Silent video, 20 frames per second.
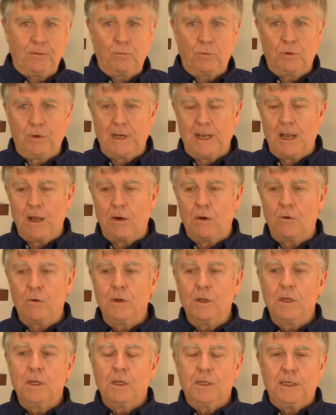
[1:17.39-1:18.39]
Or
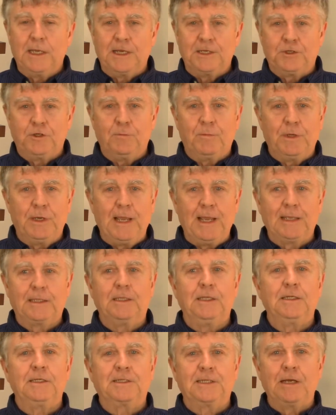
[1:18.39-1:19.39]
now, yes, you've been
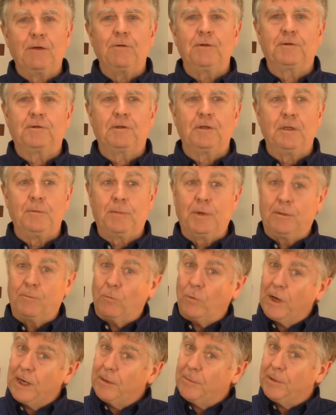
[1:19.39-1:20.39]
acting zealously, but
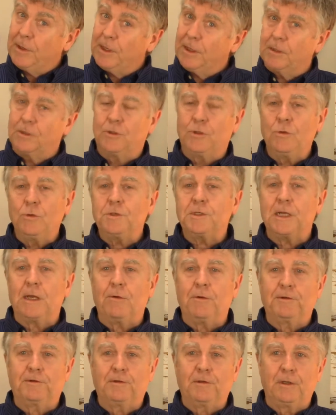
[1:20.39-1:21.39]
wait a minute, too
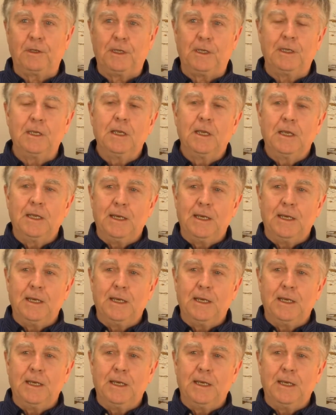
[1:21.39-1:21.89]
zealously,